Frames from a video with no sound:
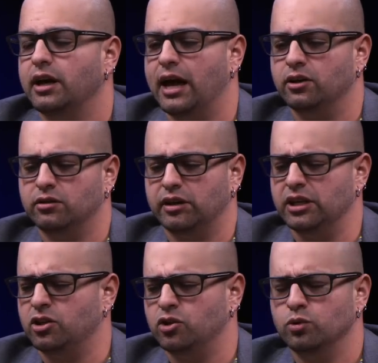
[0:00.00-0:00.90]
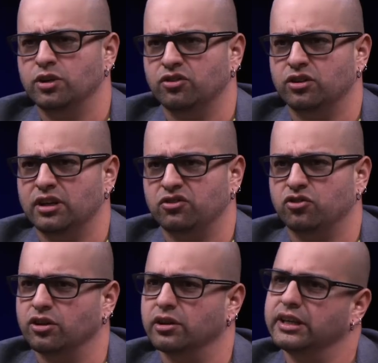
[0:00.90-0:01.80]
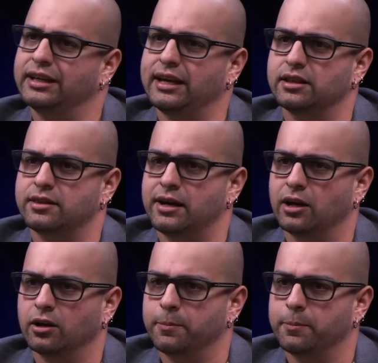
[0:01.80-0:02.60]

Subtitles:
and EQ doesn't necessarily get it there.